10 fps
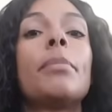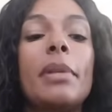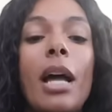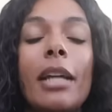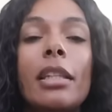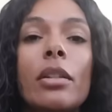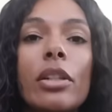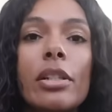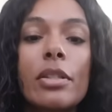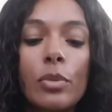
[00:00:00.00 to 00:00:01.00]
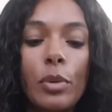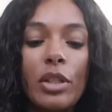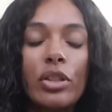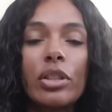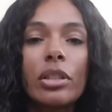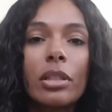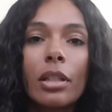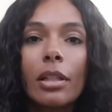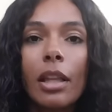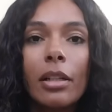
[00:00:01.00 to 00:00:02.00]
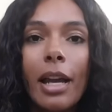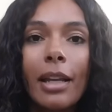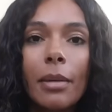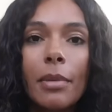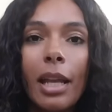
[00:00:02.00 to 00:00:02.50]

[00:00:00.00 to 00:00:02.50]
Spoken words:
Binoculars, which another item